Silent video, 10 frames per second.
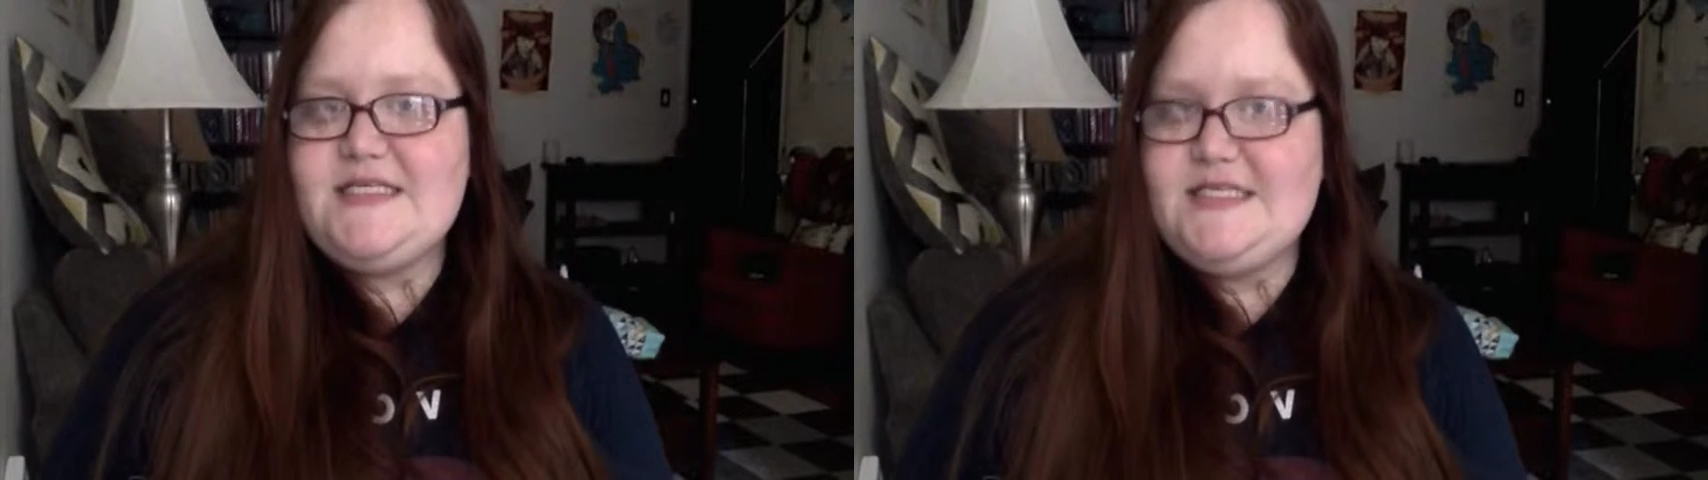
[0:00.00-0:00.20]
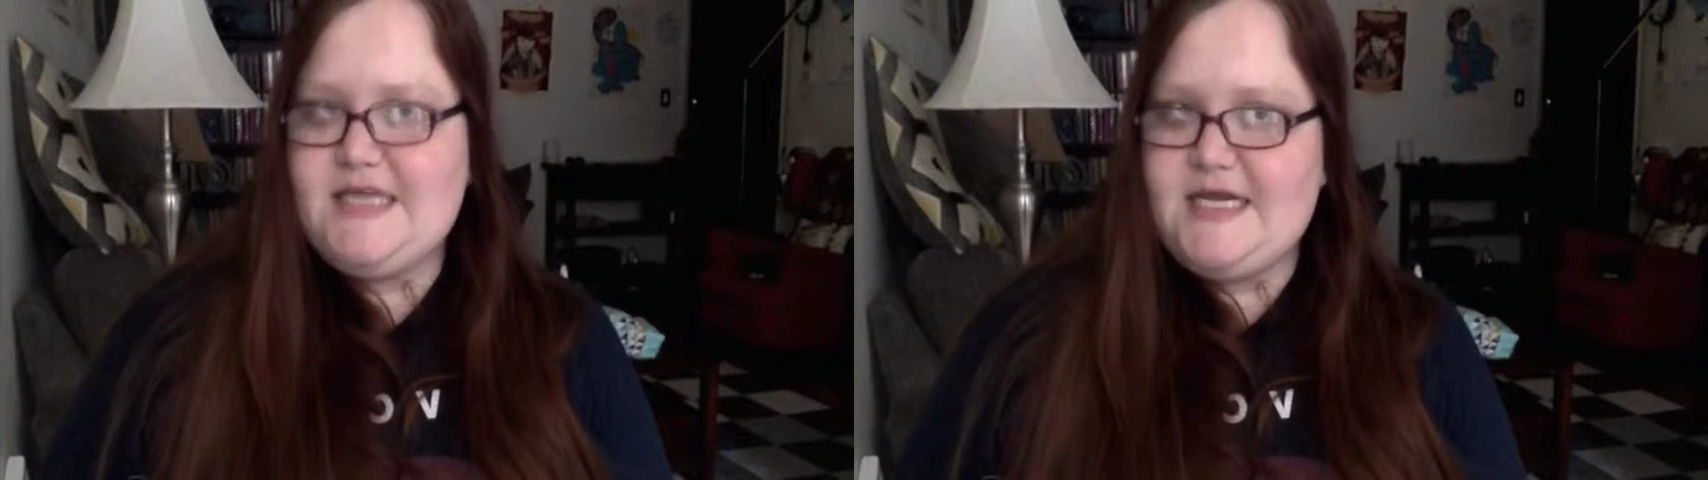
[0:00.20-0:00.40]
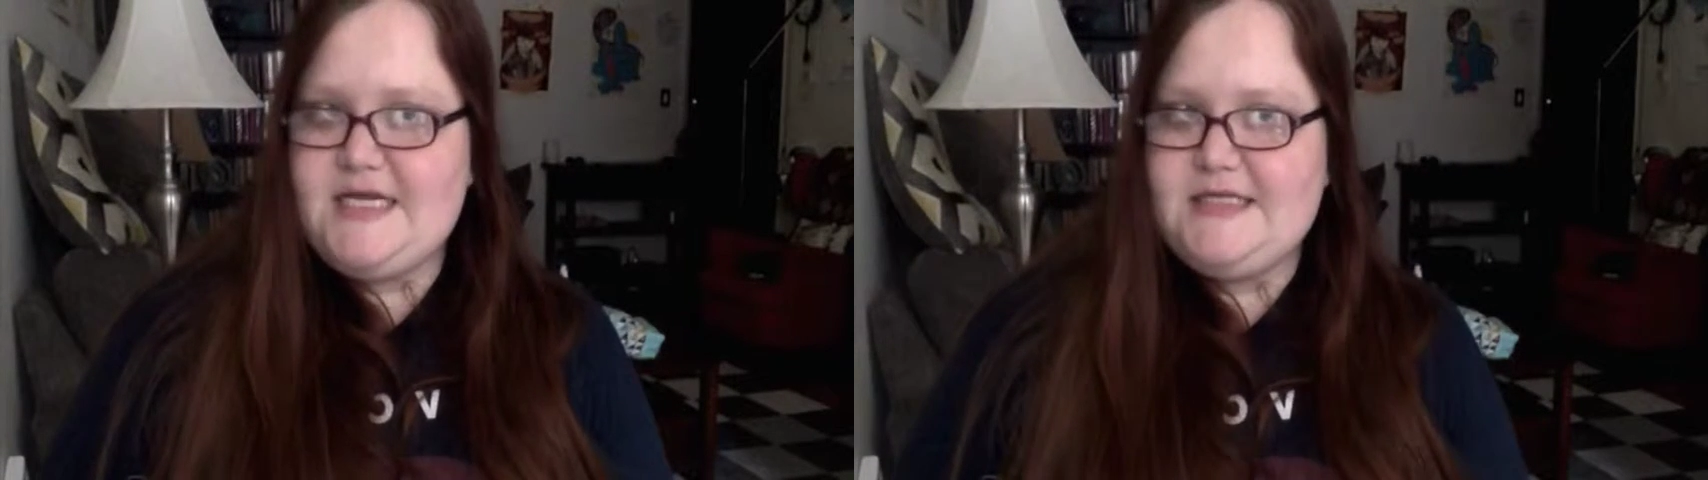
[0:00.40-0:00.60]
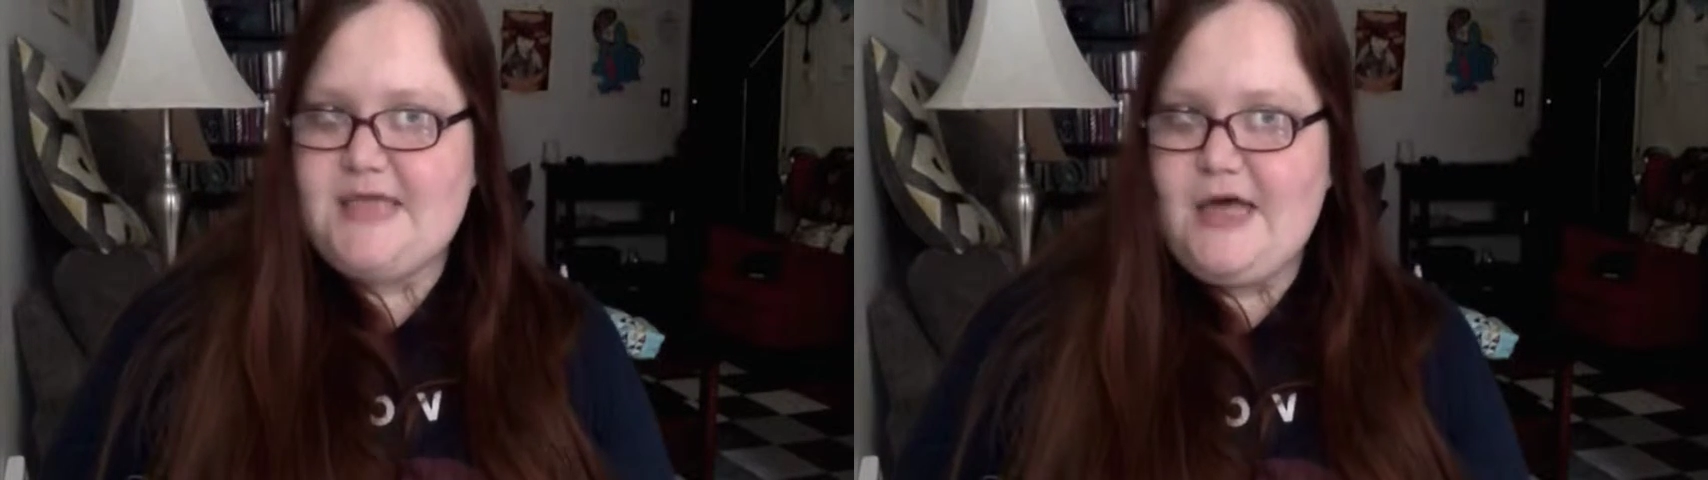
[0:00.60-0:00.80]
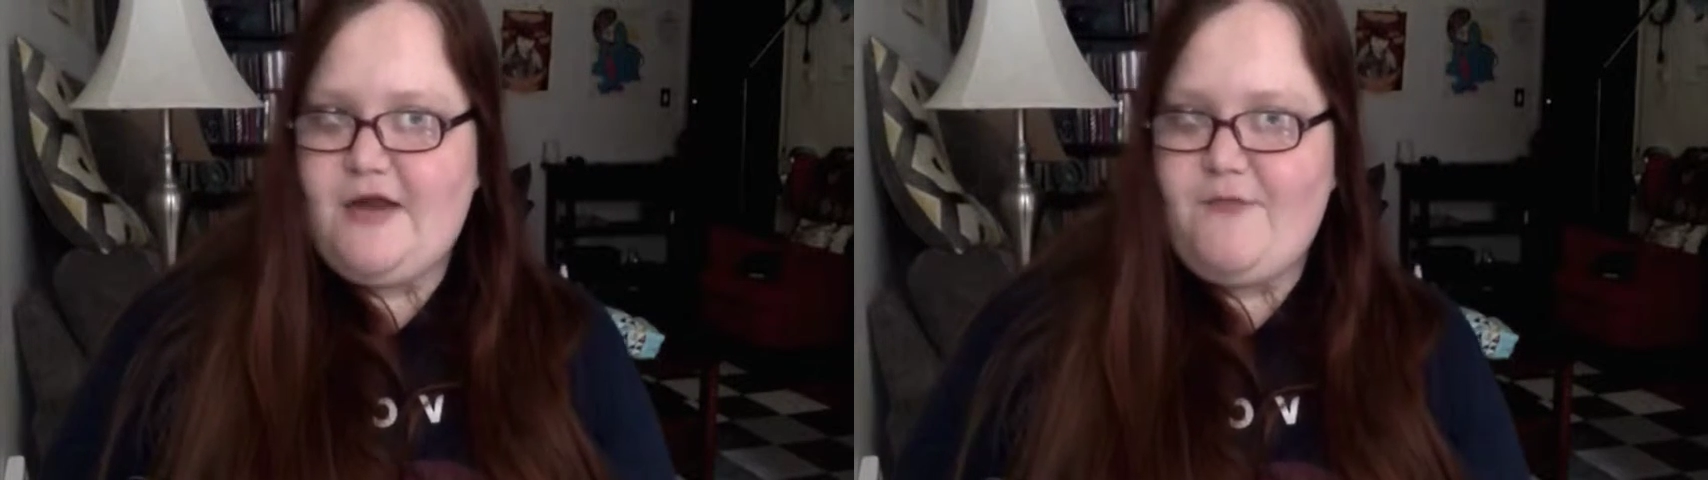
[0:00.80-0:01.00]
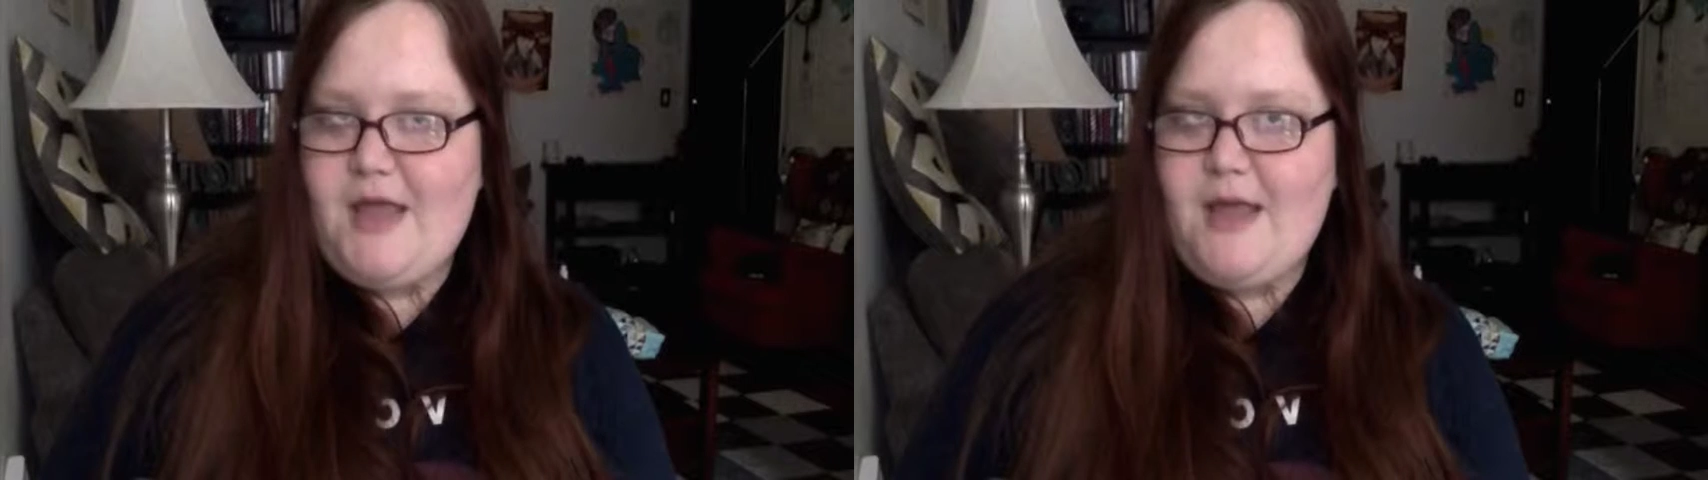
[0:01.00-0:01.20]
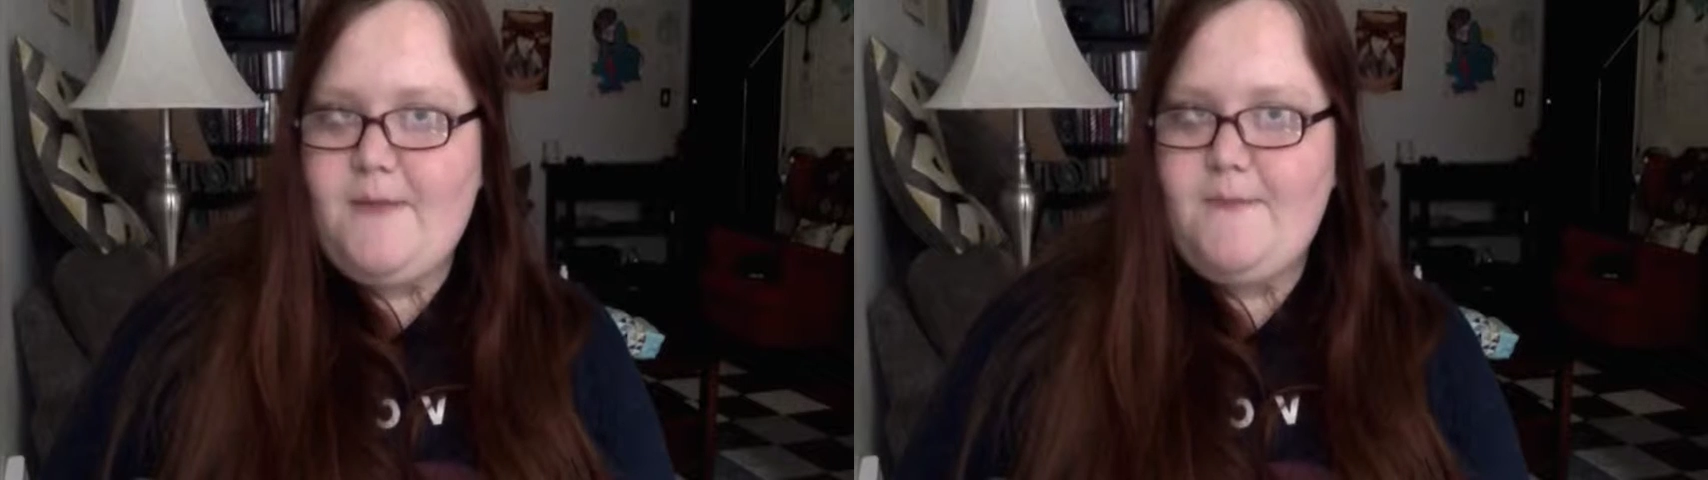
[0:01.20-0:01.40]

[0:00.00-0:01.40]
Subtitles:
dickens out of me